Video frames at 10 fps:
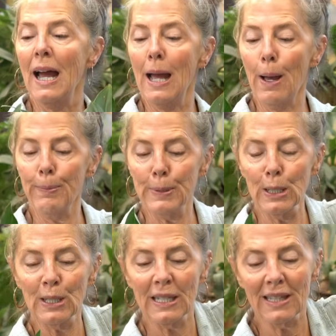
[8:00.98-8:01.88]
I
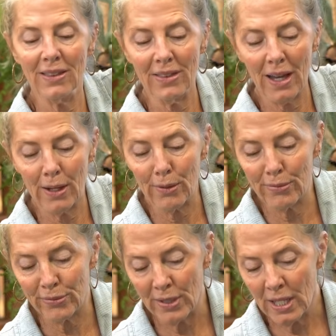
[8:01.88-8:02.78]
absolutely
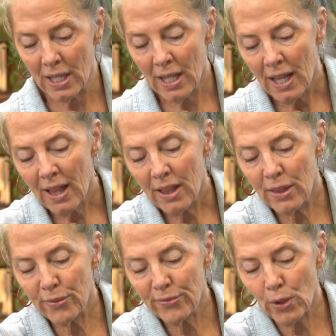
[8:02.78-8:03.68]
love
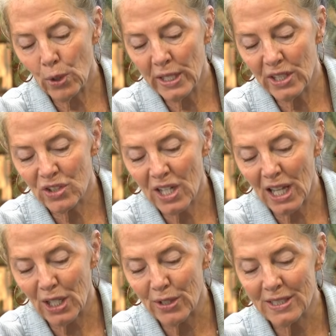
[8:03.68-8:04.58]
the foliage
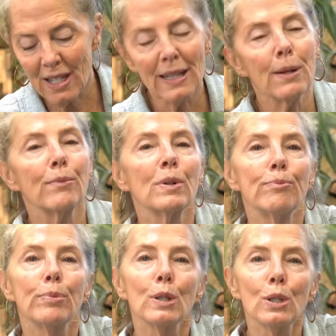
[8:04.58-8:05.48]
color. It's got
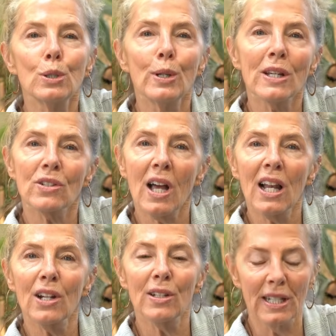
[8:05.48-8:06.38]
that bluish
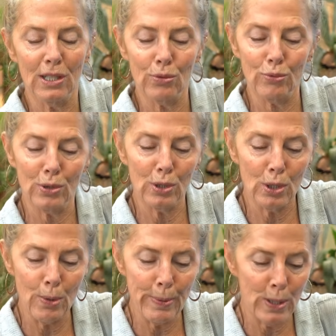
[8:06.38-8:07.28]
color that is
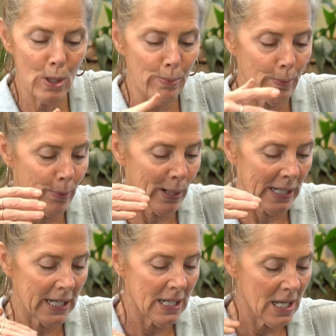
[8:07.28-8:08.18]
super, super
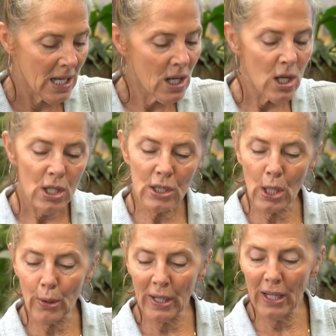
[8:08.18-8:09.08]
pretty.
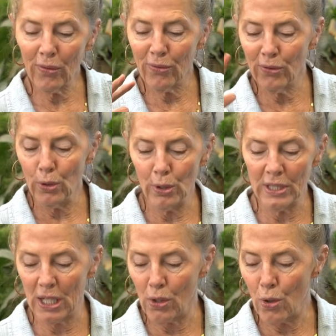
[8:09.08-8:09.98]
So if your
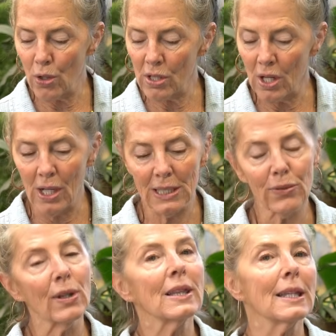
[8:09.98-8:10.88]
decor calls
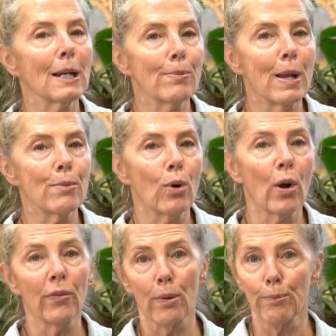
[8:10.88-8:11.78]
for a little bit more
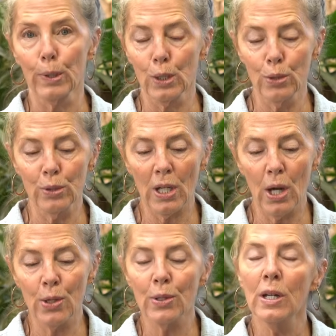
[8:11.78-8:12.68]
of a blue
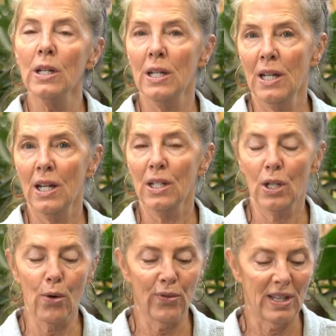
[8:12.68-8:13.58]
tone,
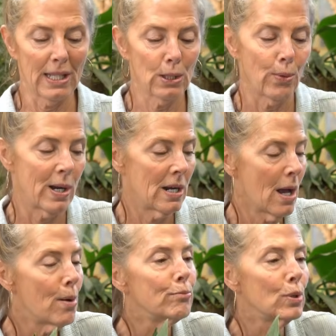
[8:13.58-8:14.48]
go for this one,
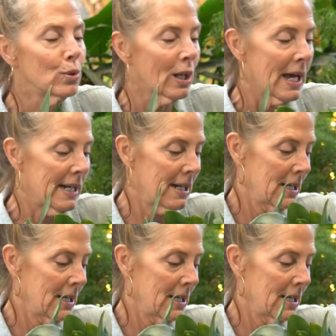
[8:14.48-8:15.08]
Moonlight.